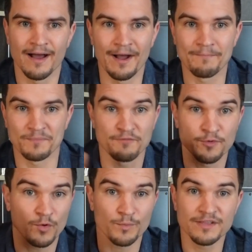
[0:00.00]
Um, if
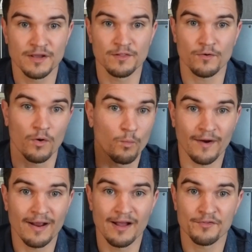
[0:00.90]
you're a retailer or
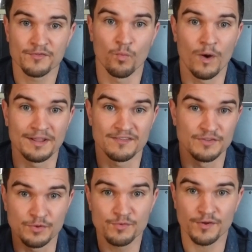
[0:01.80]
warehouse wanting to
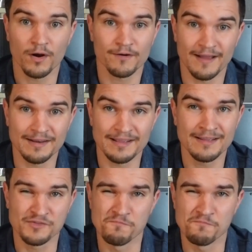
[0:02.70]
use RFID,